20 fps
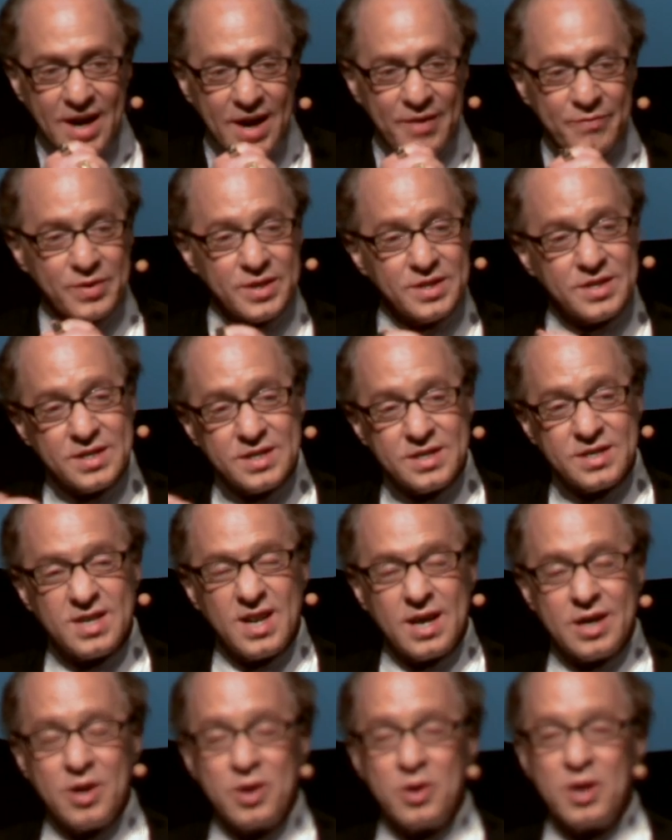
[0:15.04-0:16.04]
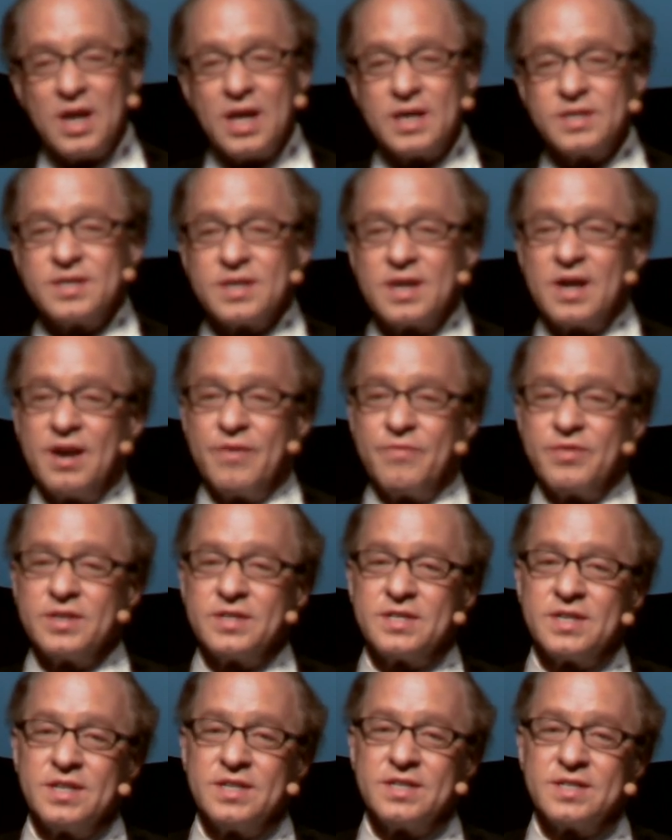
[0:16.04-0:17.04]
conference. I go to lots of
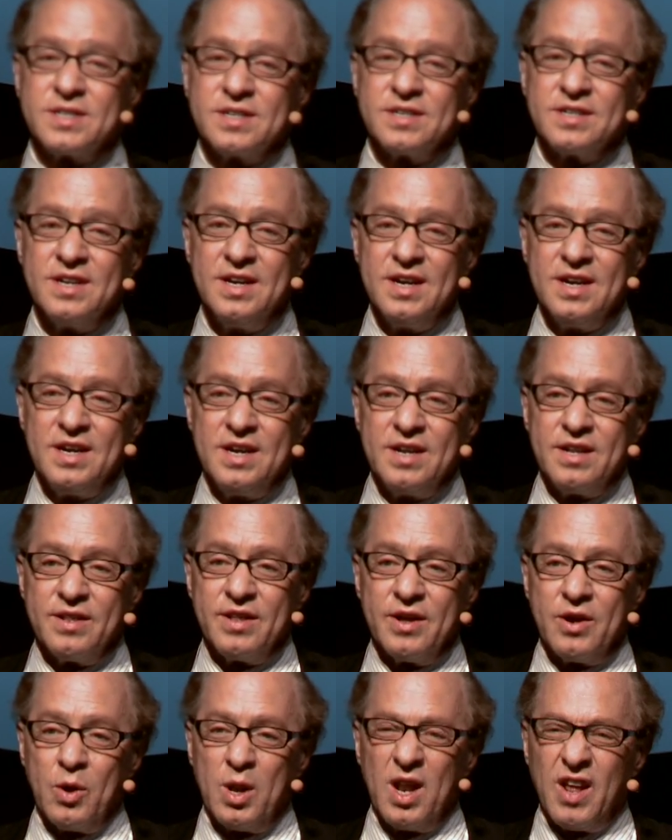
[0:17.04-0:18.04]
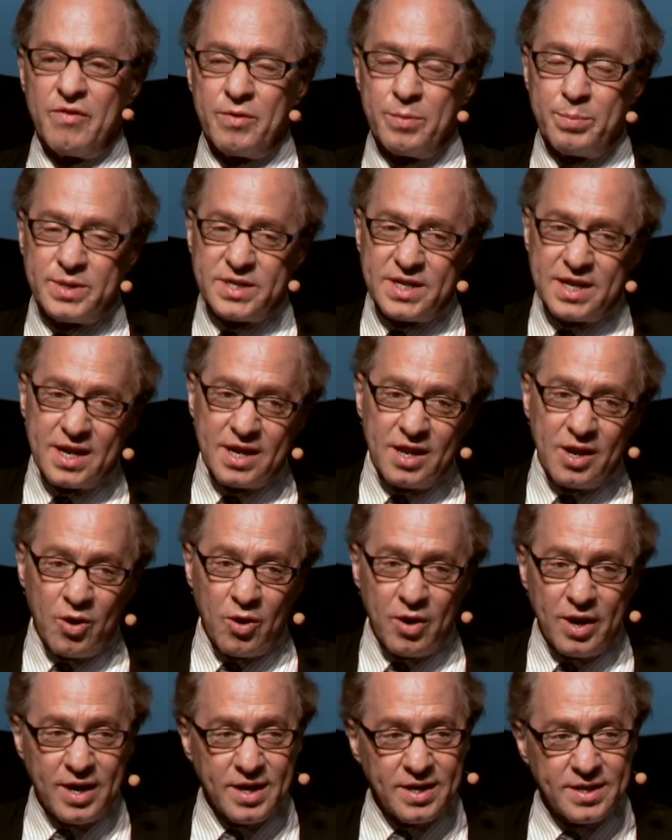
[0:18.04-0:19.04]
conferences, and they all have a particular
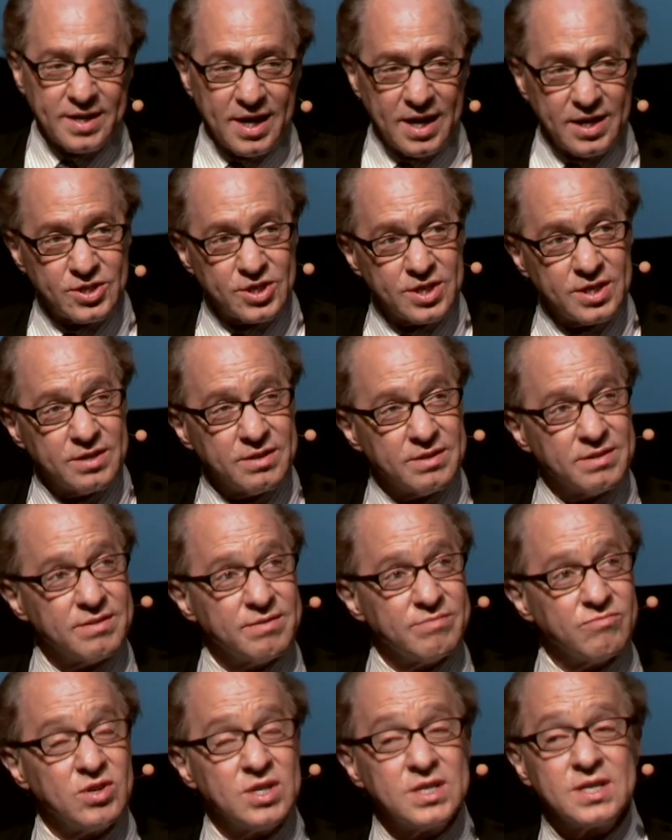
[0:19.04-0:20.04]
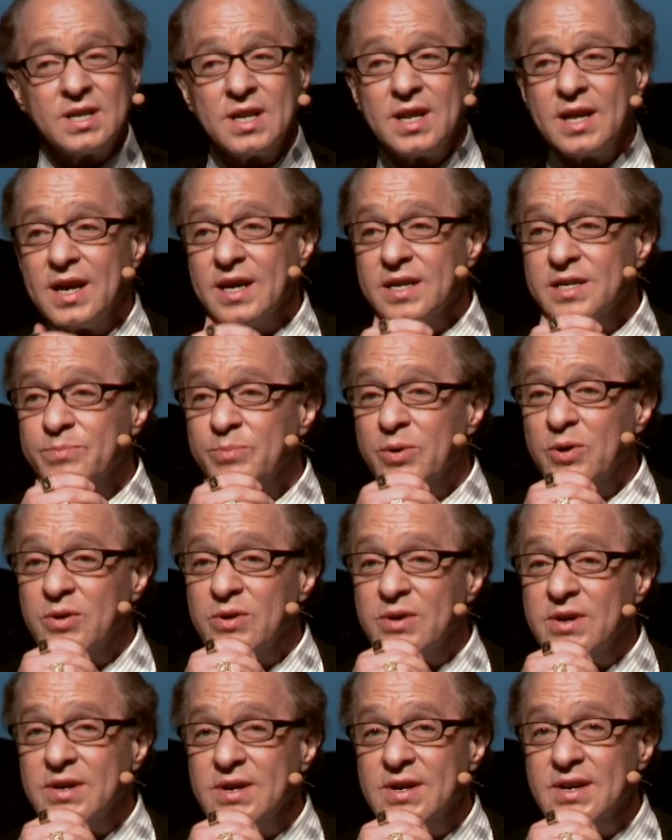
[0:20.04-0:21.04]
orientation. Recently, I
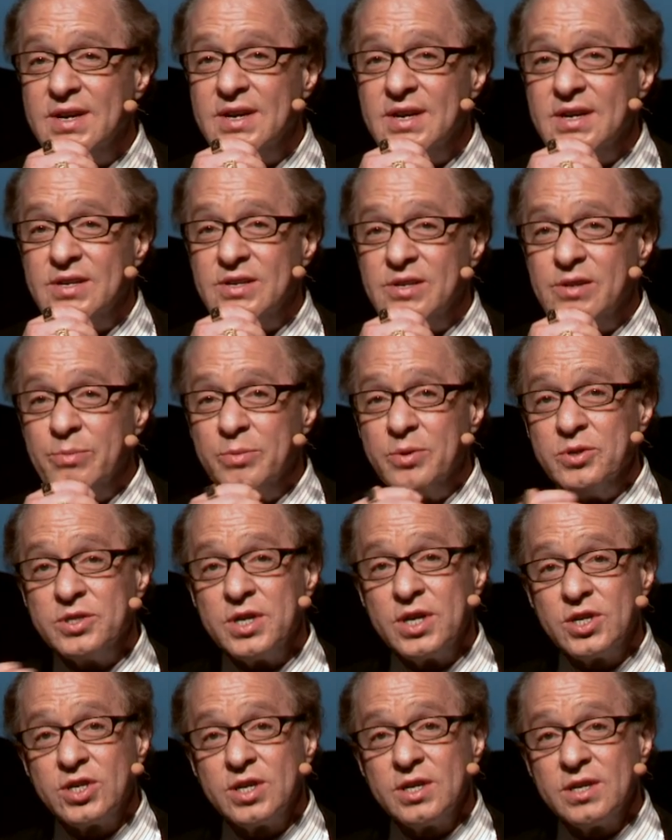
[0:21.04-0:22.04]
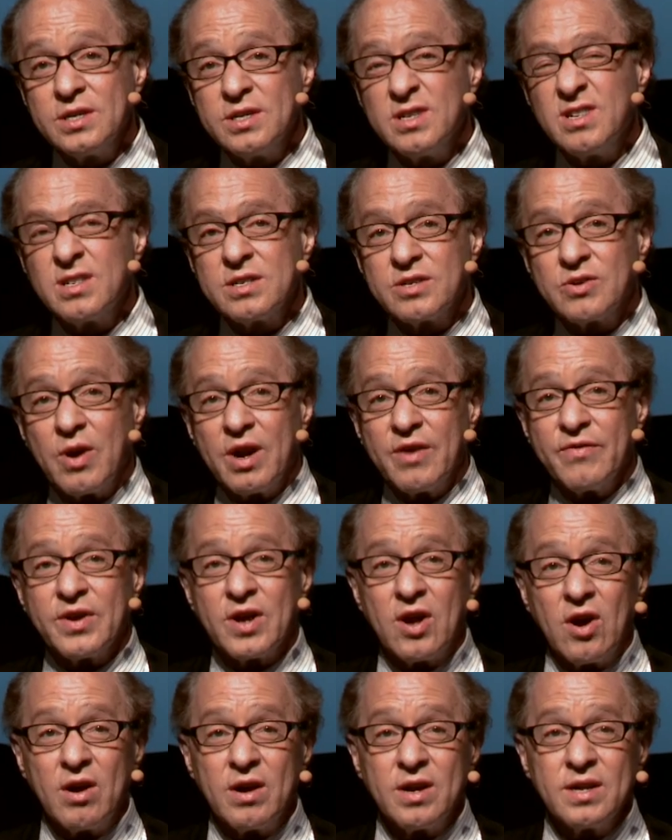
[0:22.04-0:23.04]
spoke to musicians,
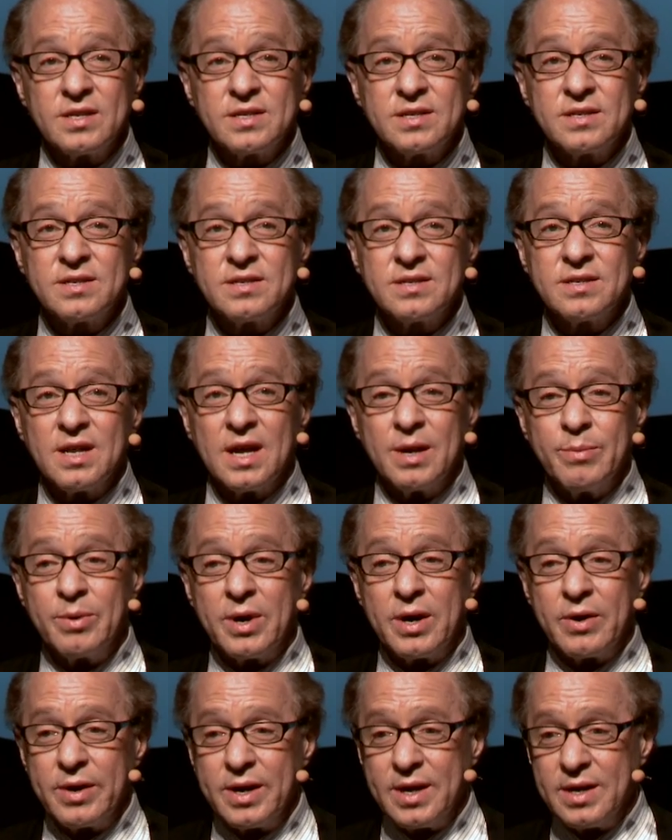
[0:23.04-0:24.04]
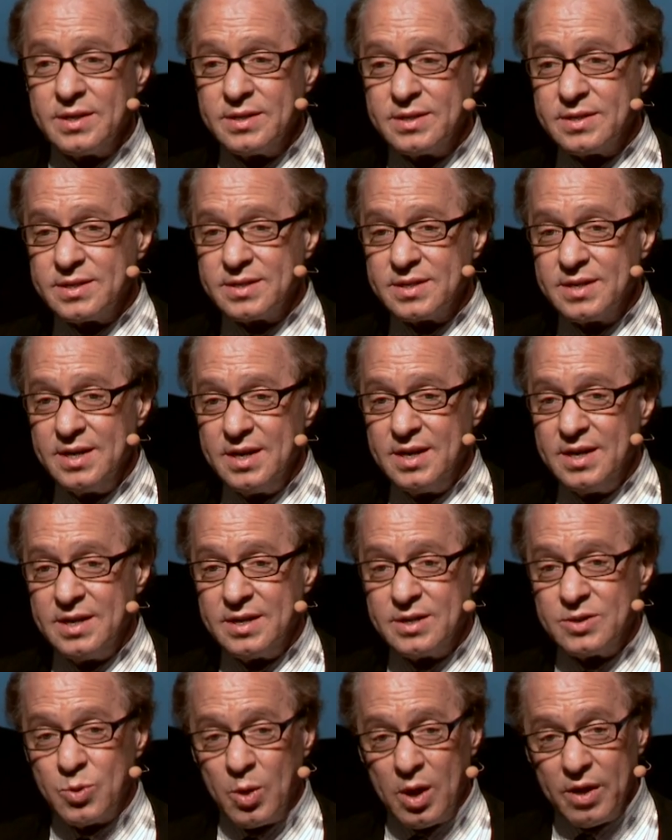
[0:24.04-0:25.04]
graphic artists, librarians,
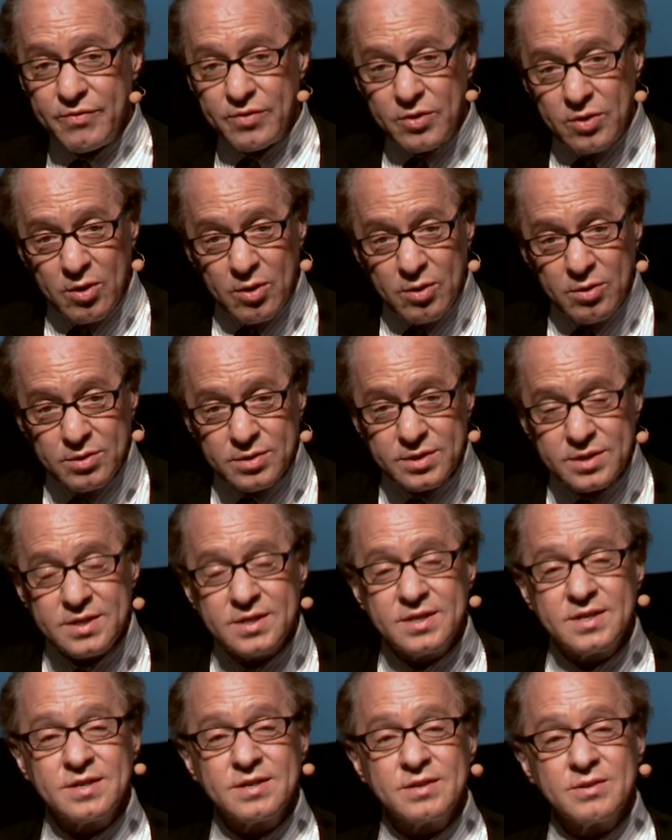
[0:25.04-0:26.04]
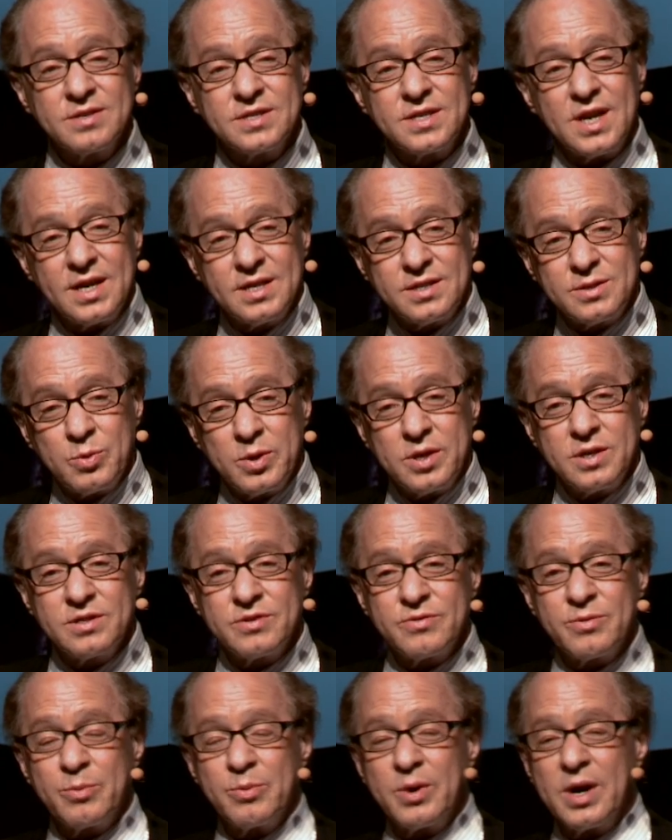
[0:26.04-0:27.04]
12-year-olds, science
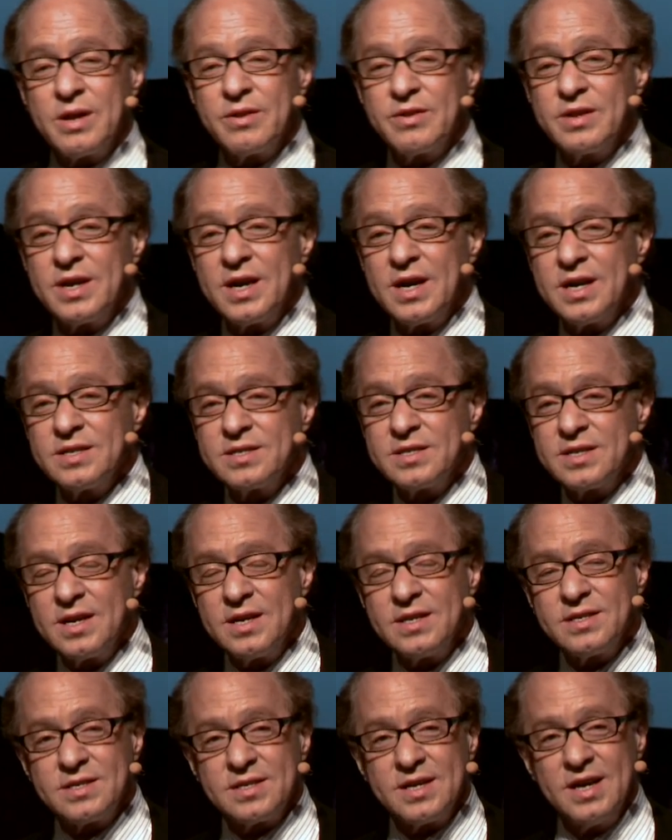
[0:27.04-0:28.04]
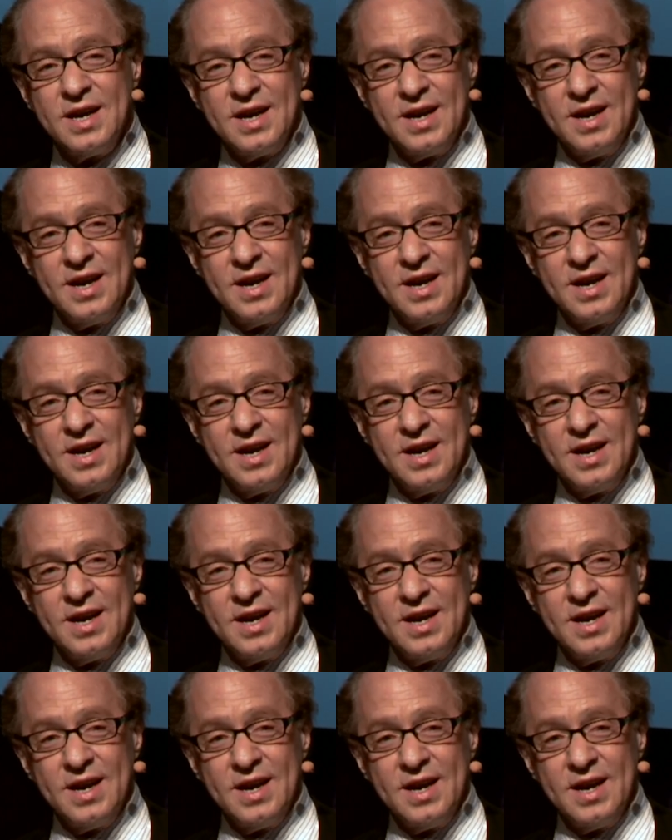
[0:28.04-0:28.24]
winners from around the United States.